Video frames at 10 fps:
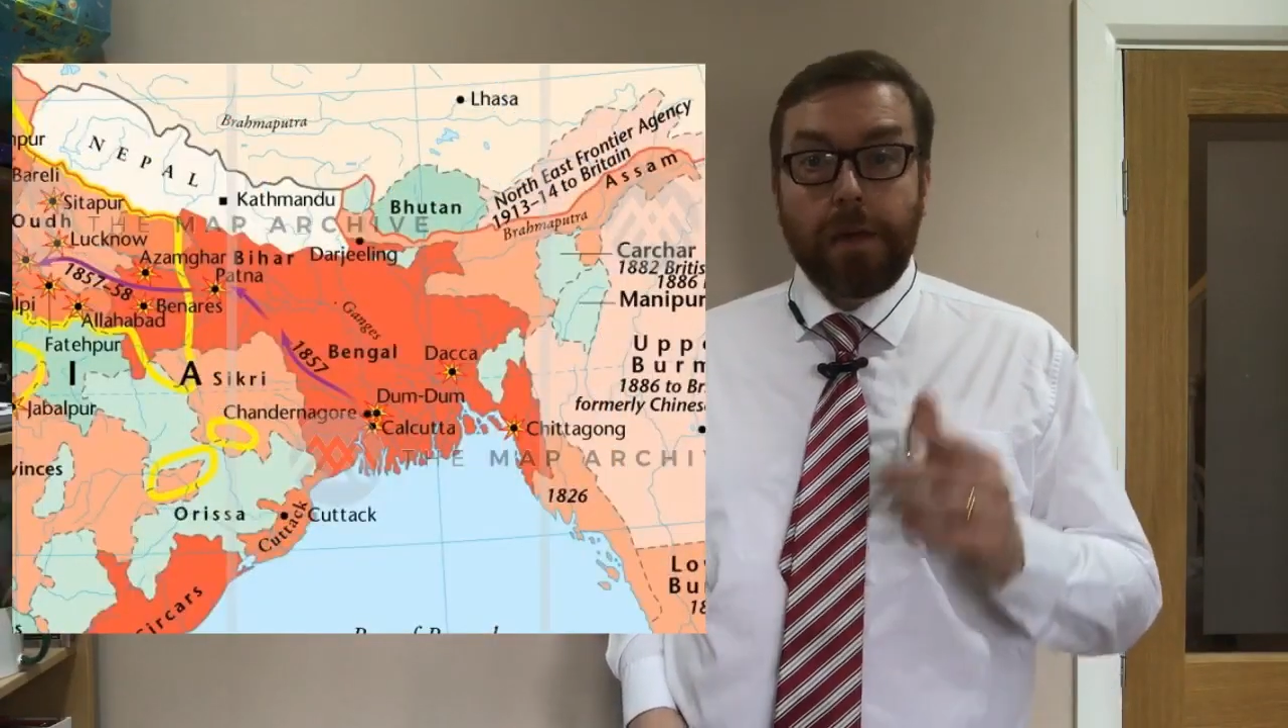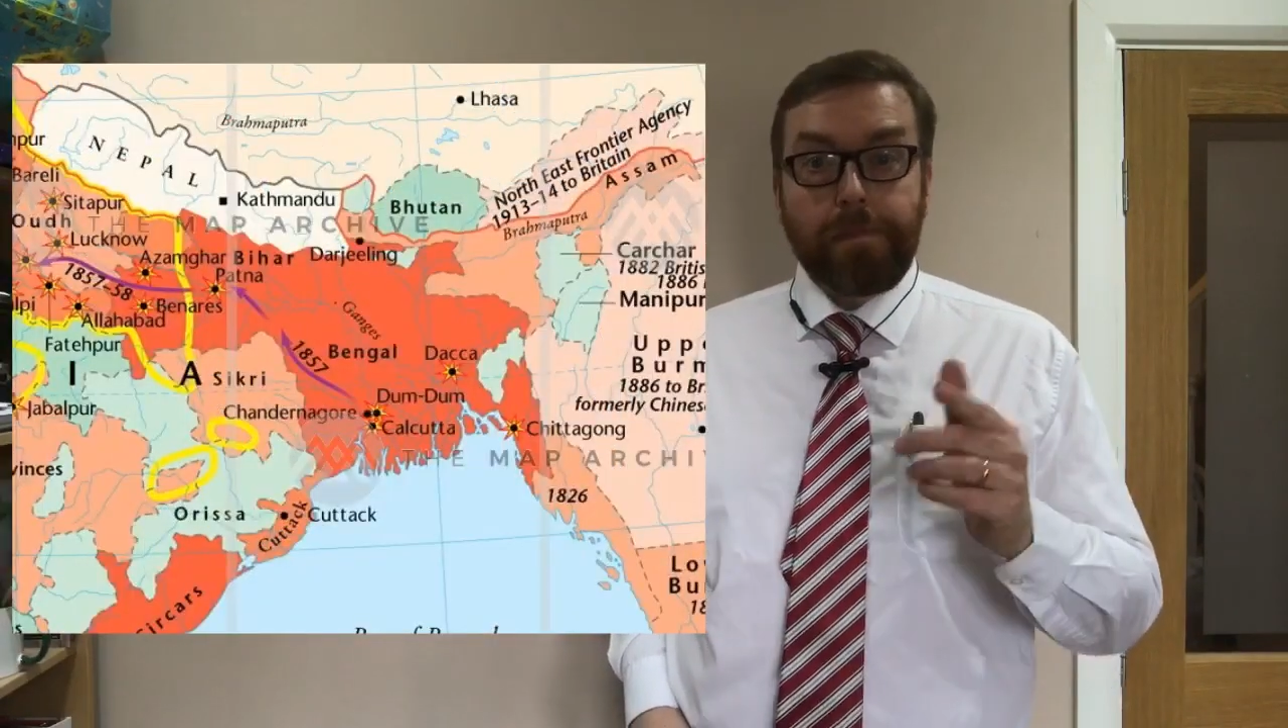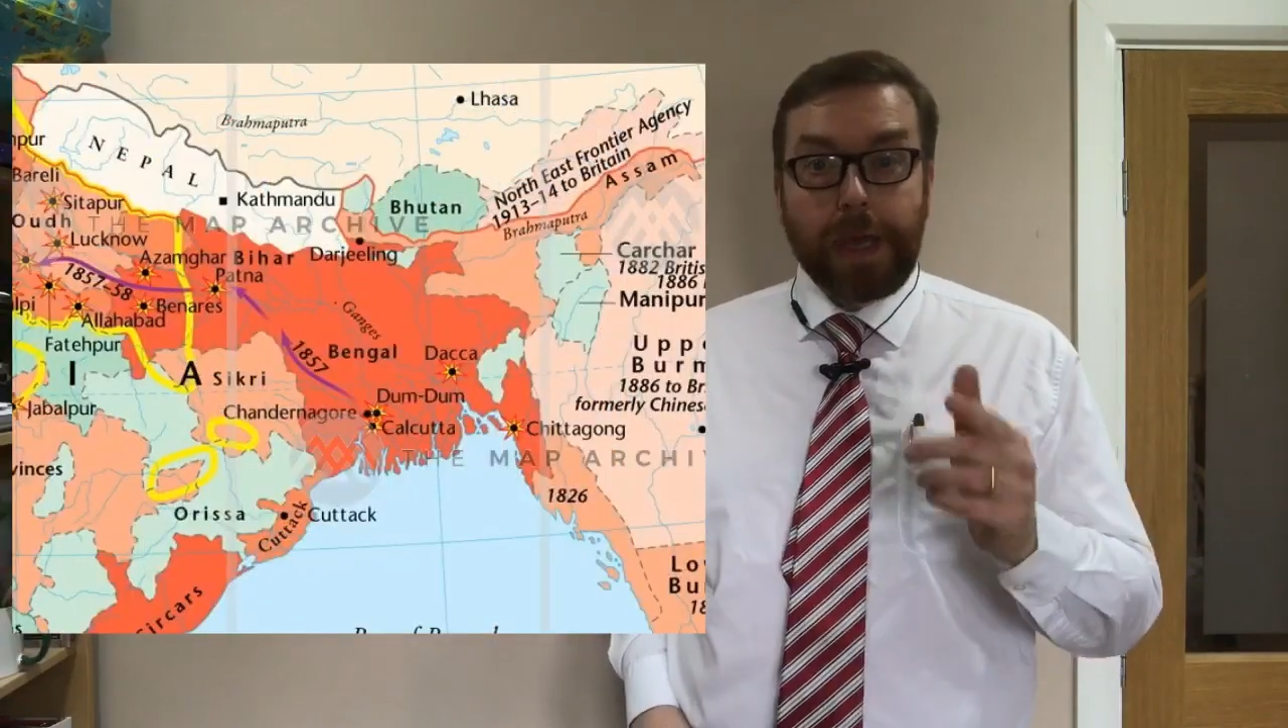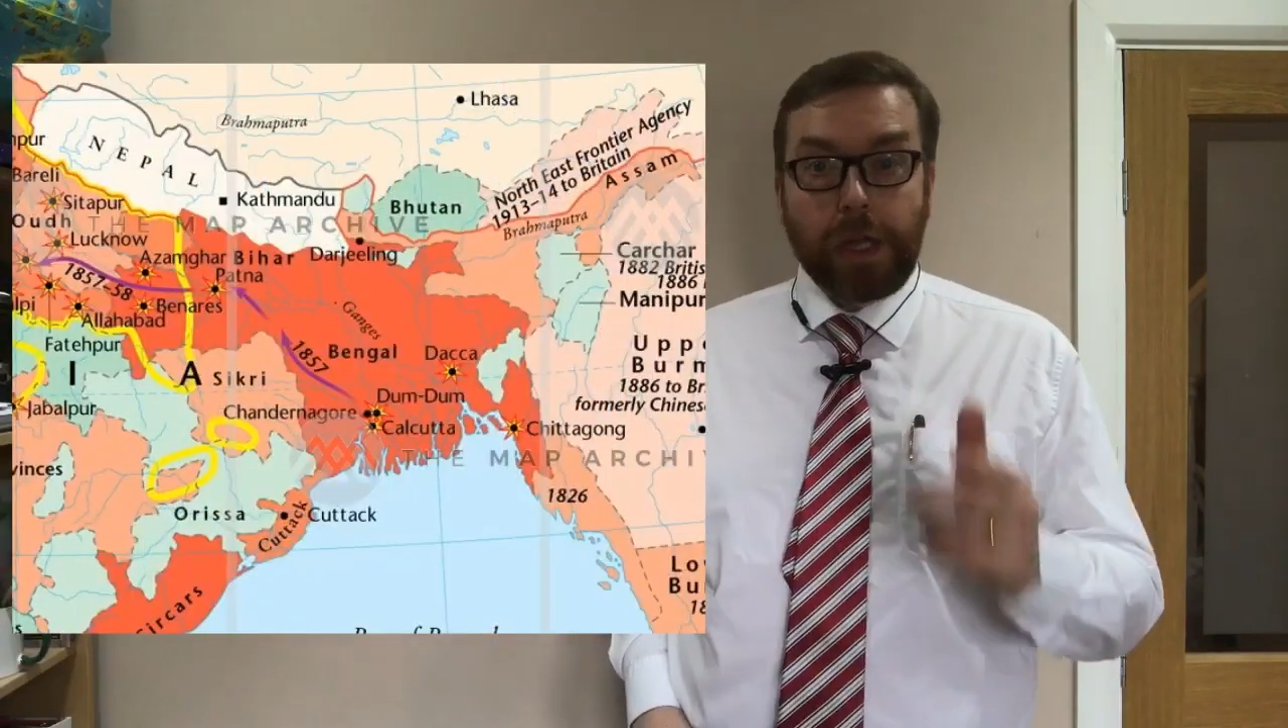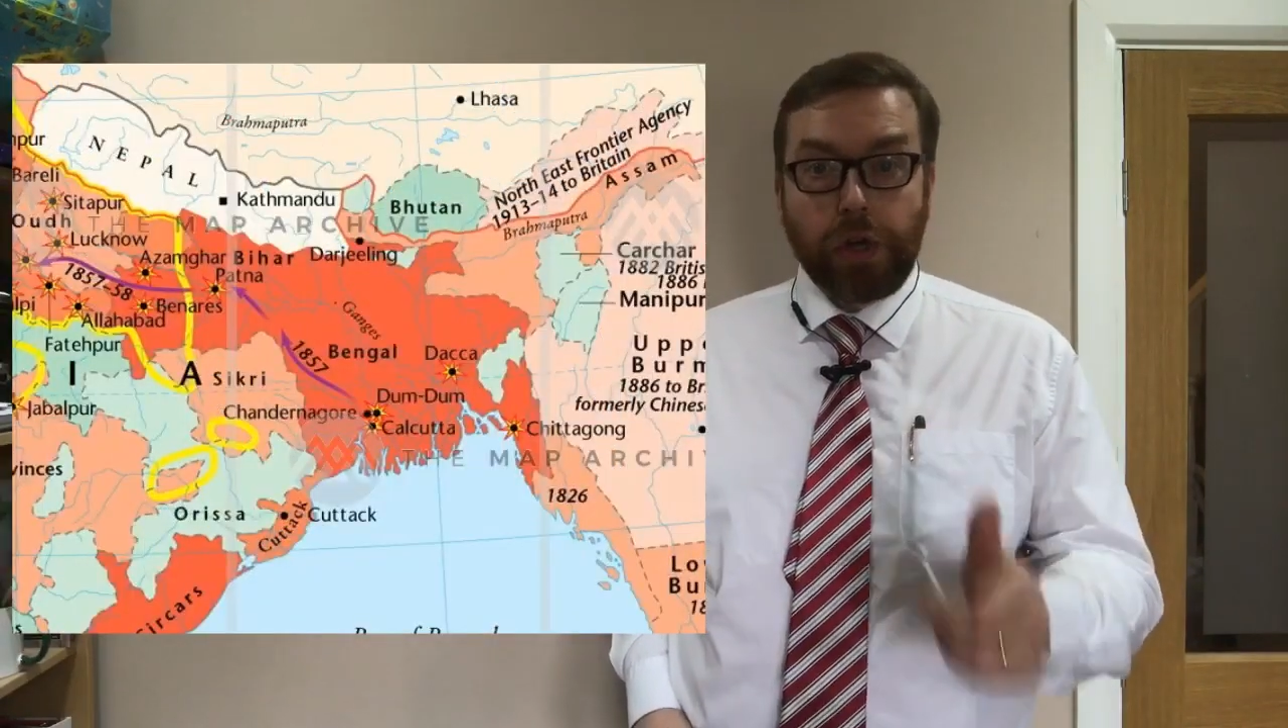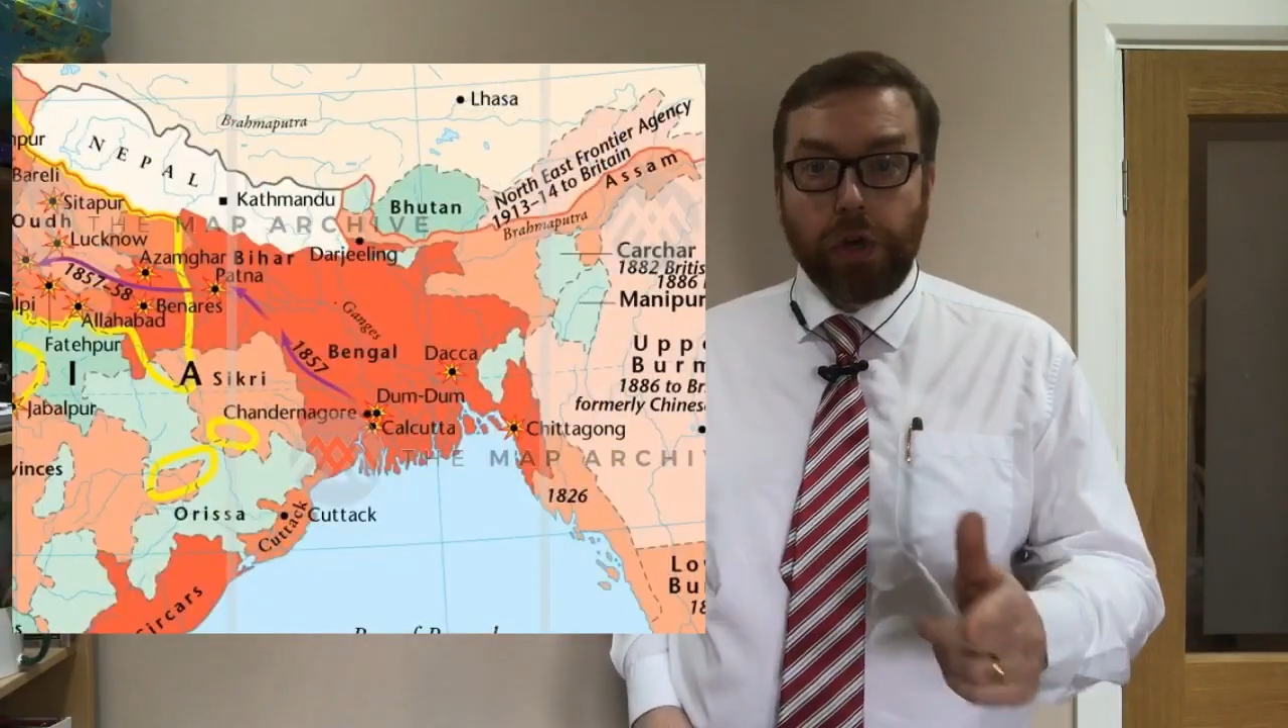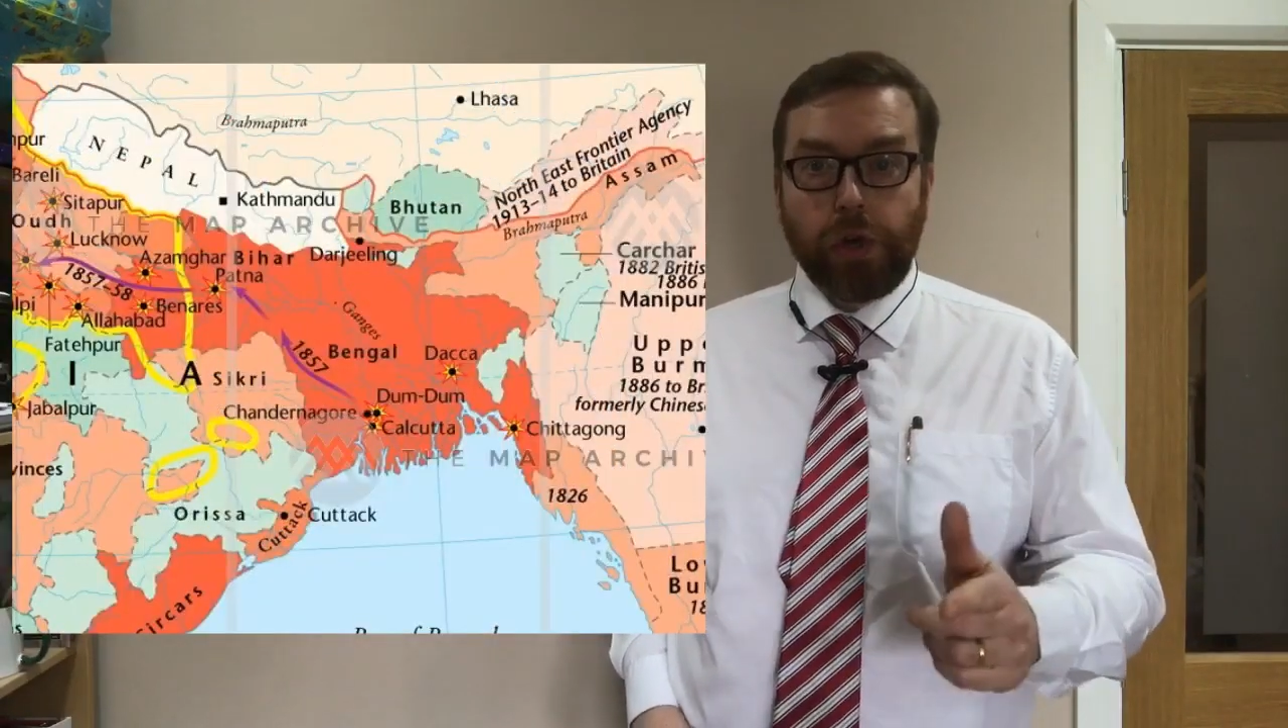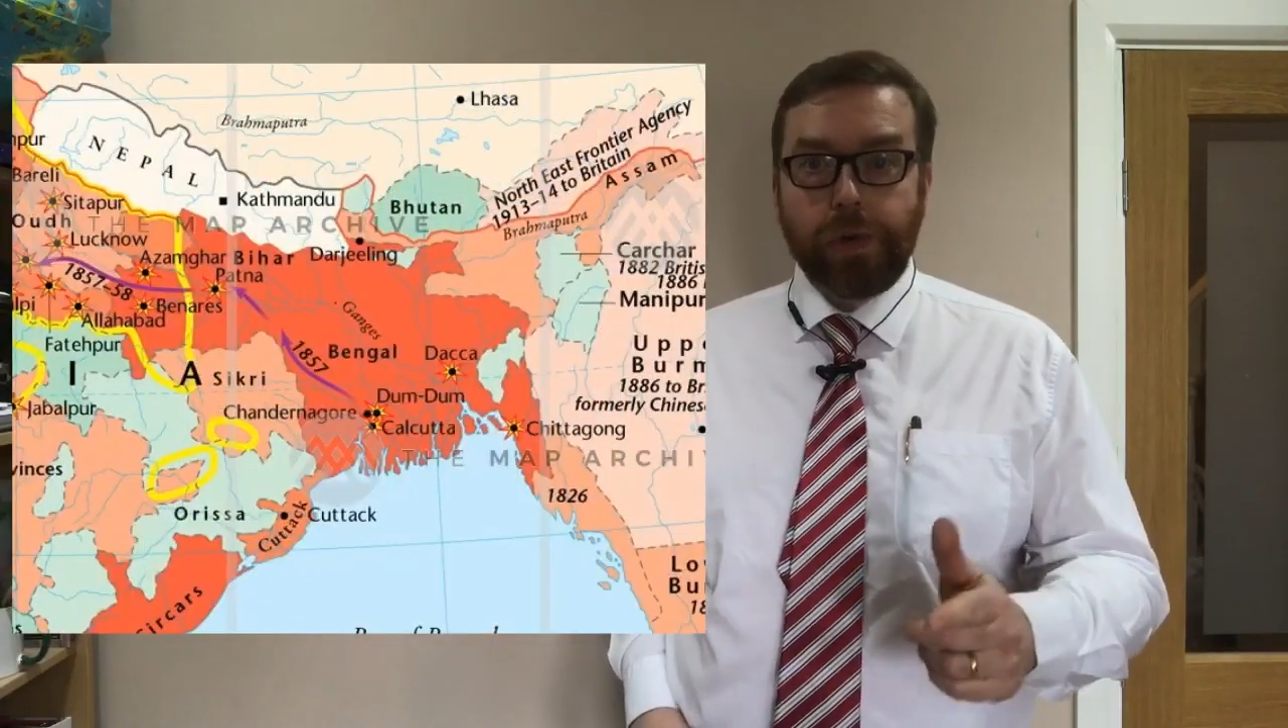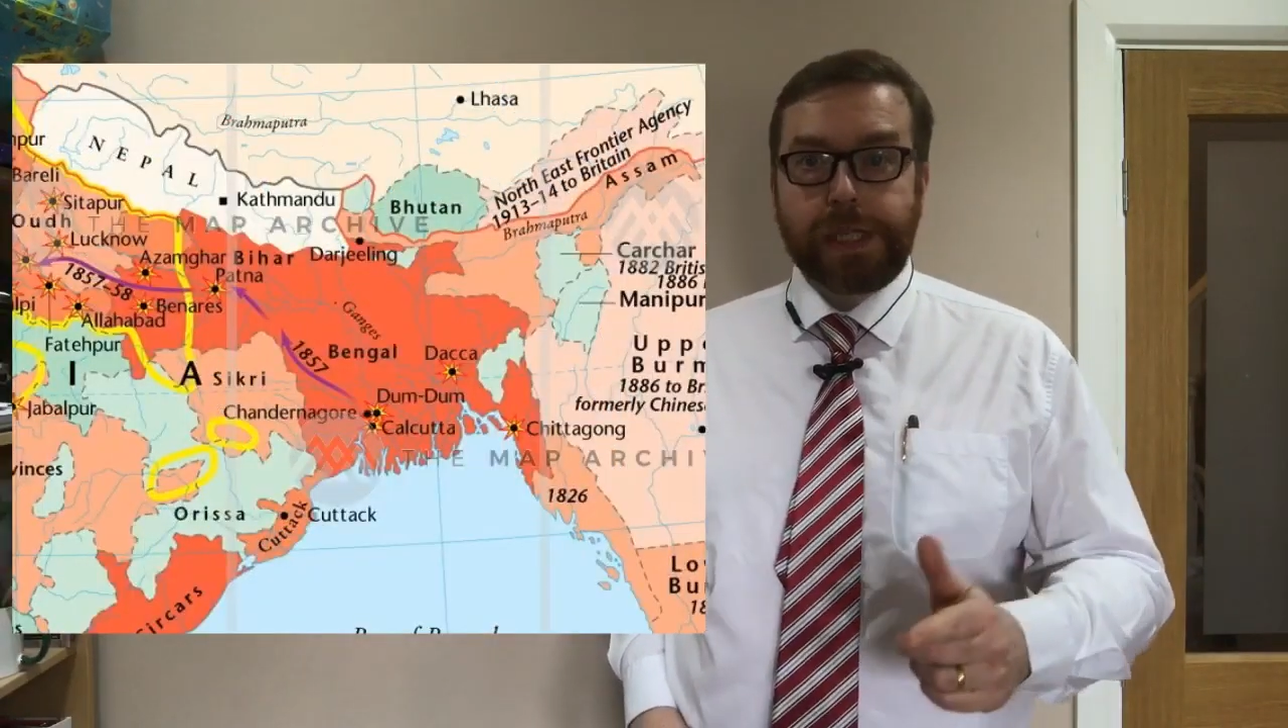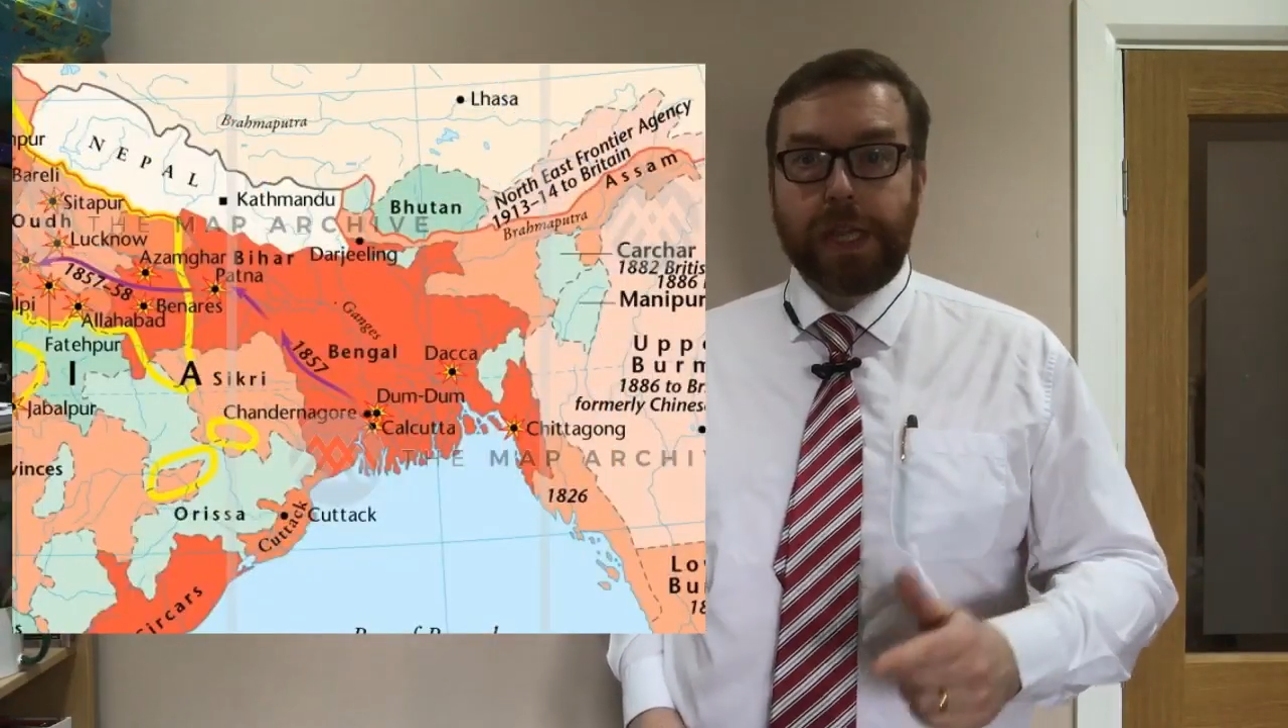
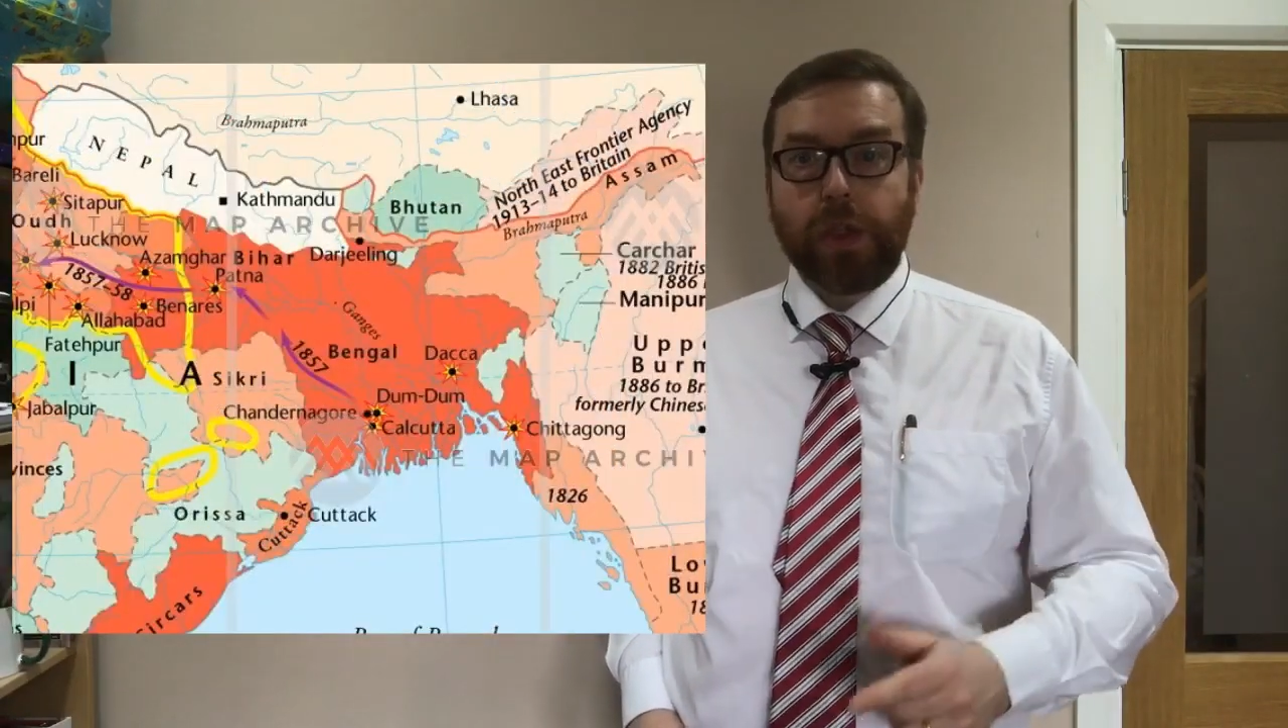Bengal was then